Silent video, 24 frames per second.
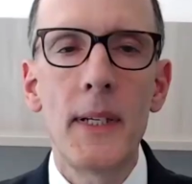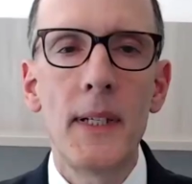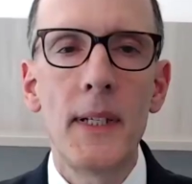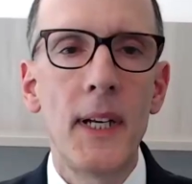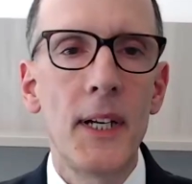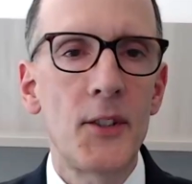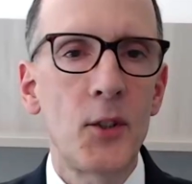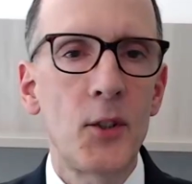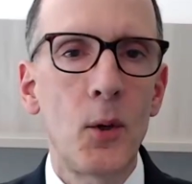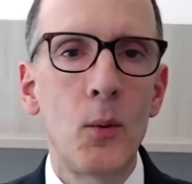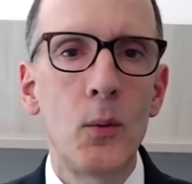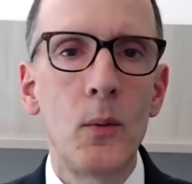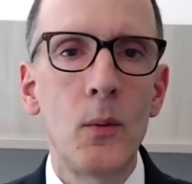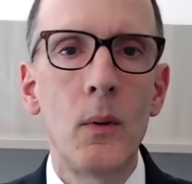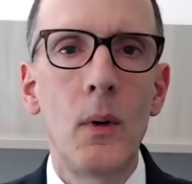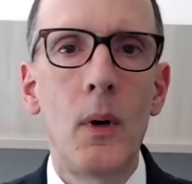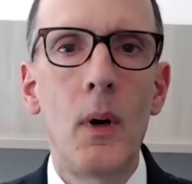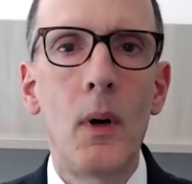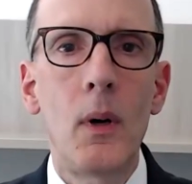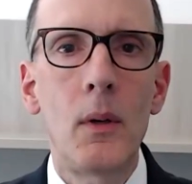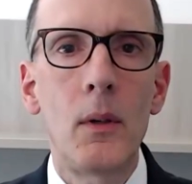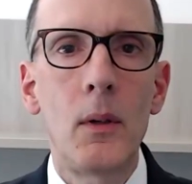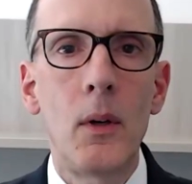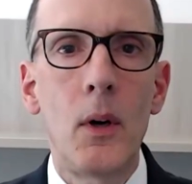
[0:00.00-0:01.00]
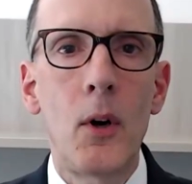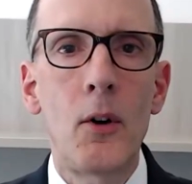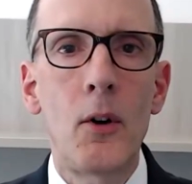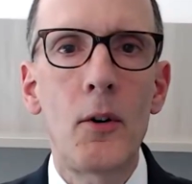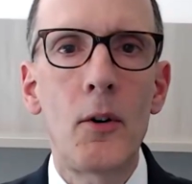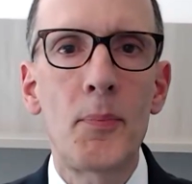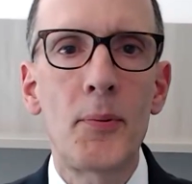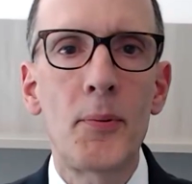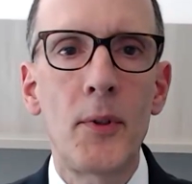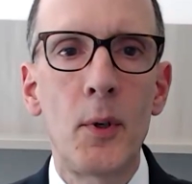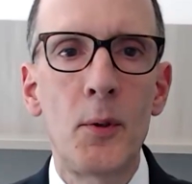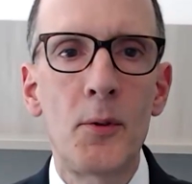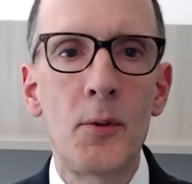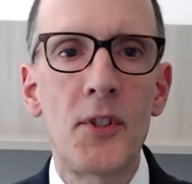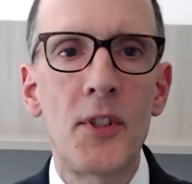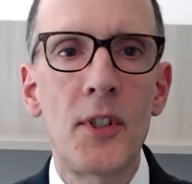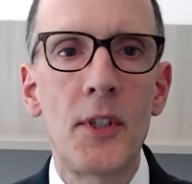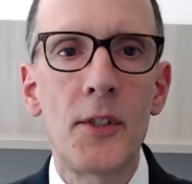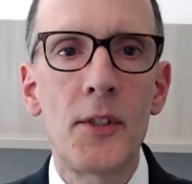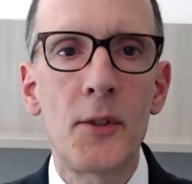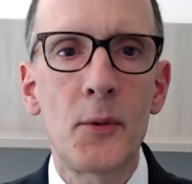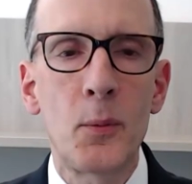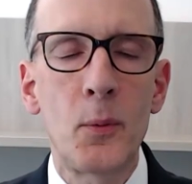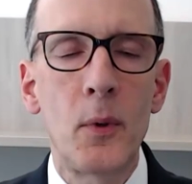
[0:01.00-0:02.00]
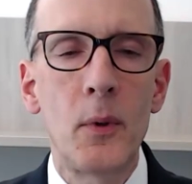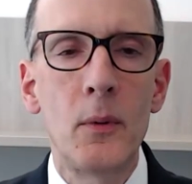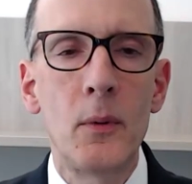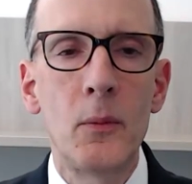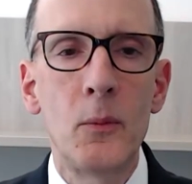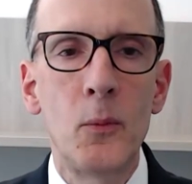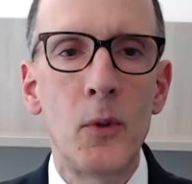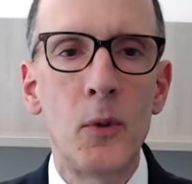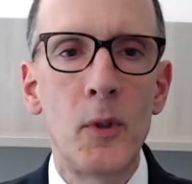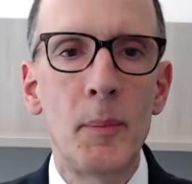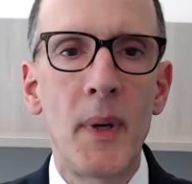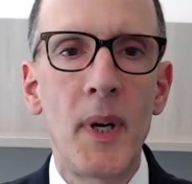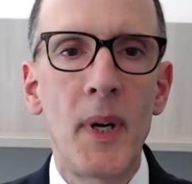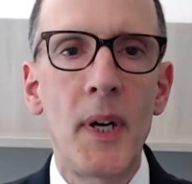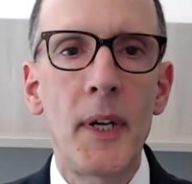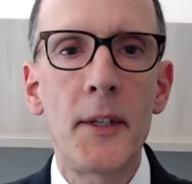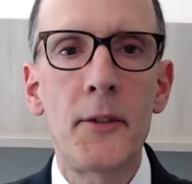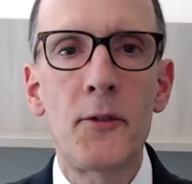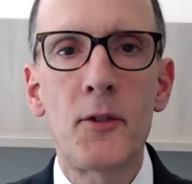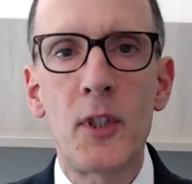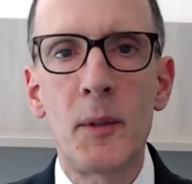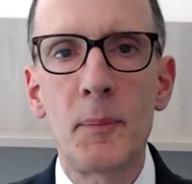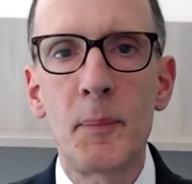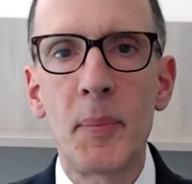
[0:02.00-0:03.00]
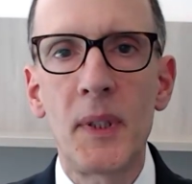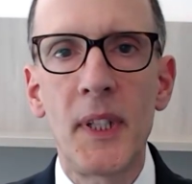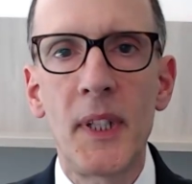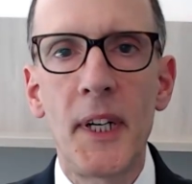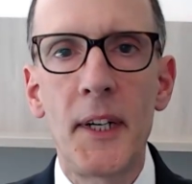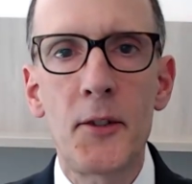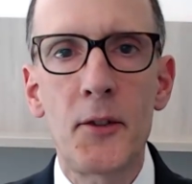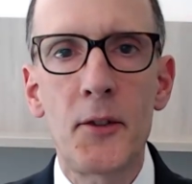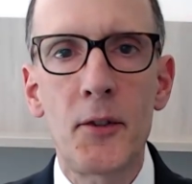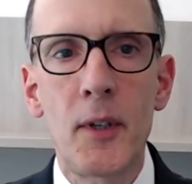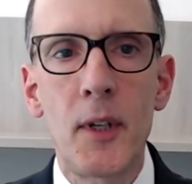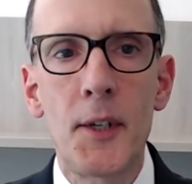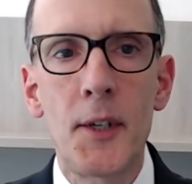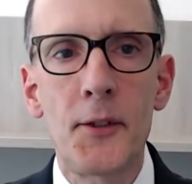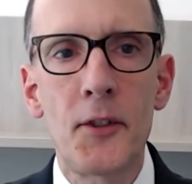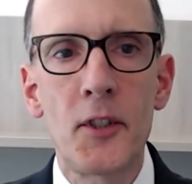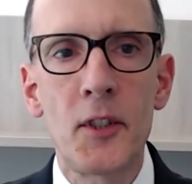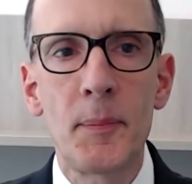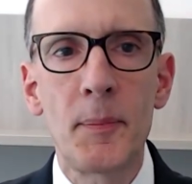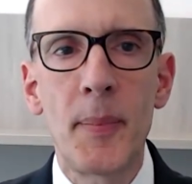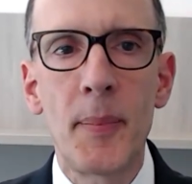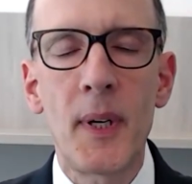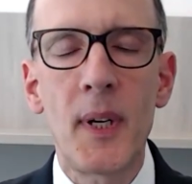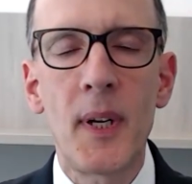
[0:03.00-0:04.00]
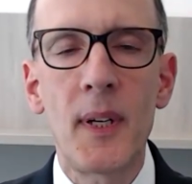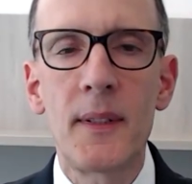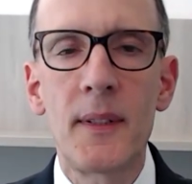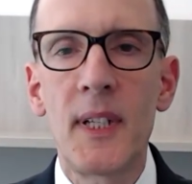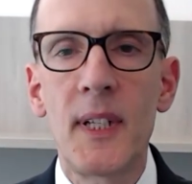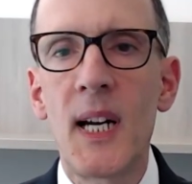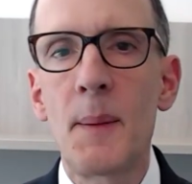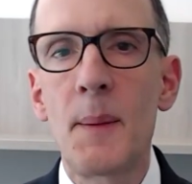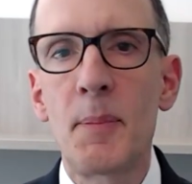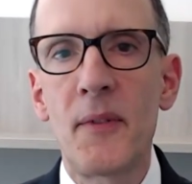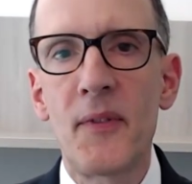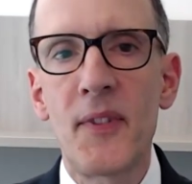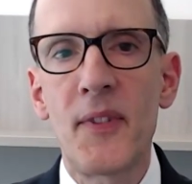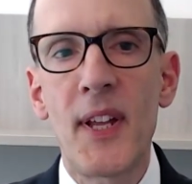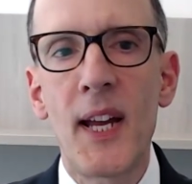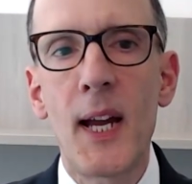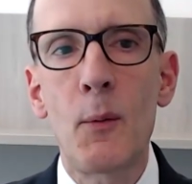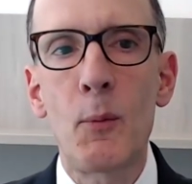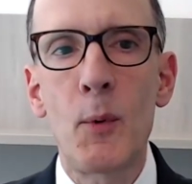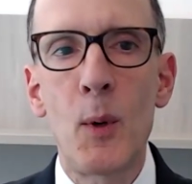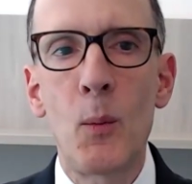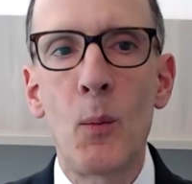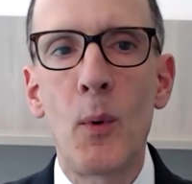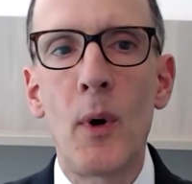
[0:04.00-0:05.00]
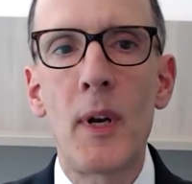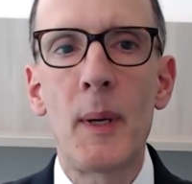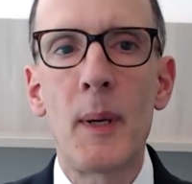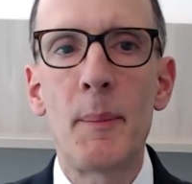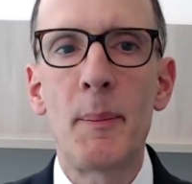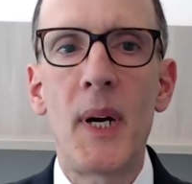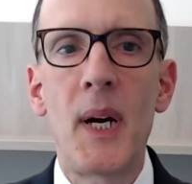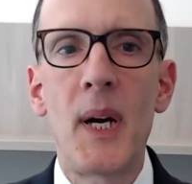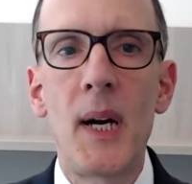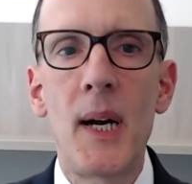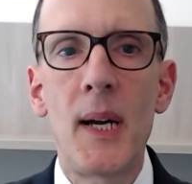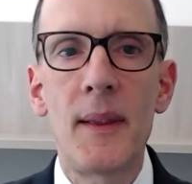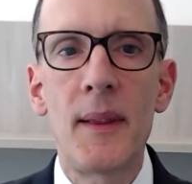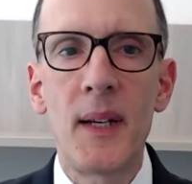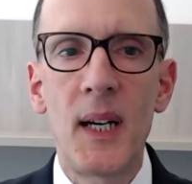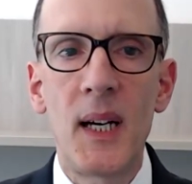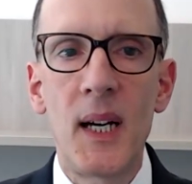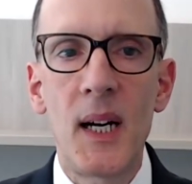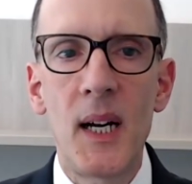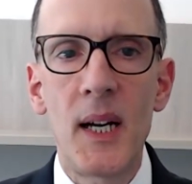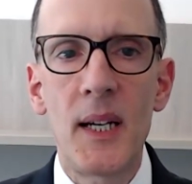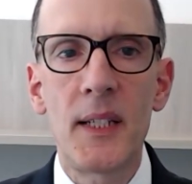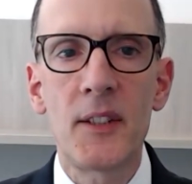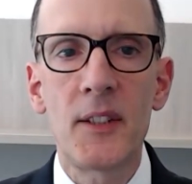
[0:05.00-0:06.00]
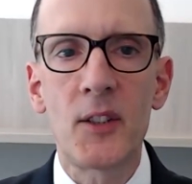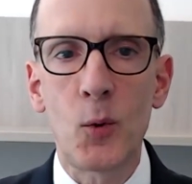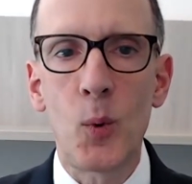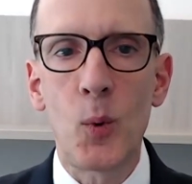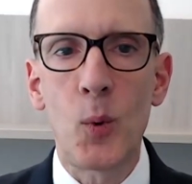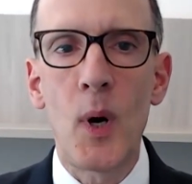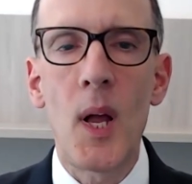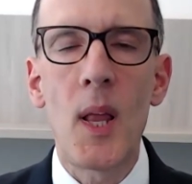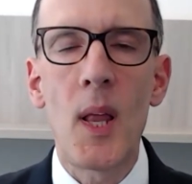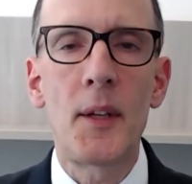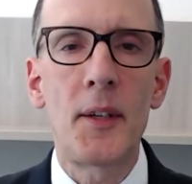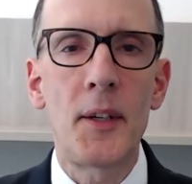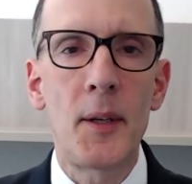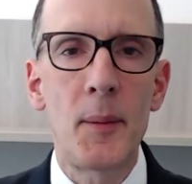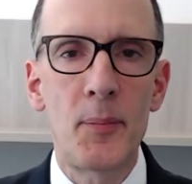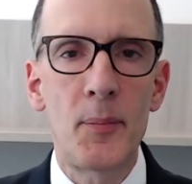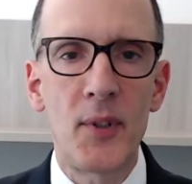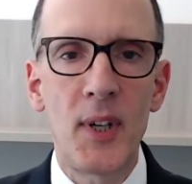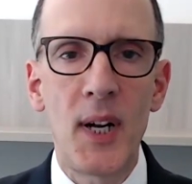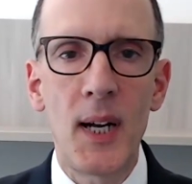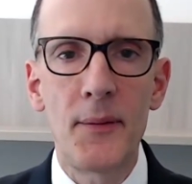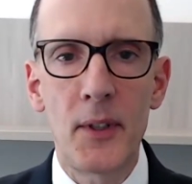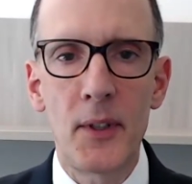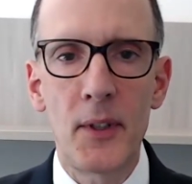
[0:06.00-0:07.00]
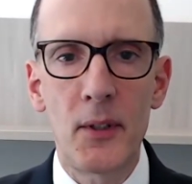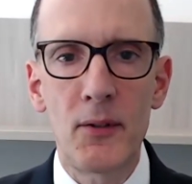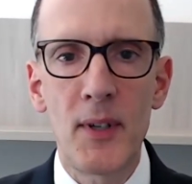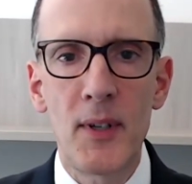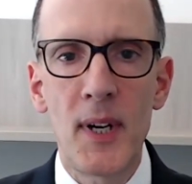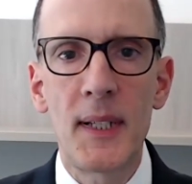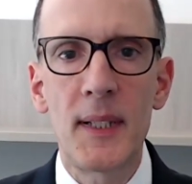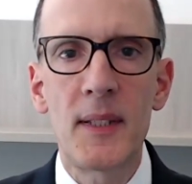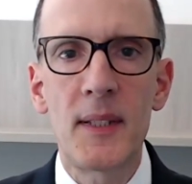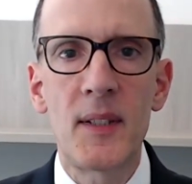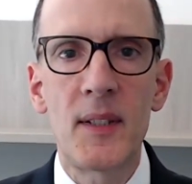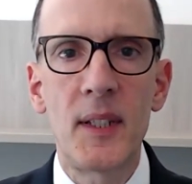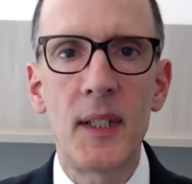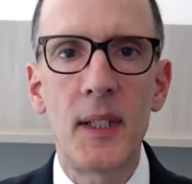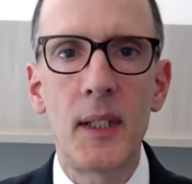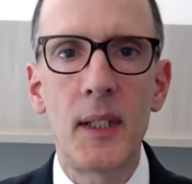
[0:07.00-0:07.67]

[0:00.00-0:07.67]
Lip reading: Right. Yeah. So our approach is we're buying AAA tranches, but on top of that, we want to buy the highest quality private credit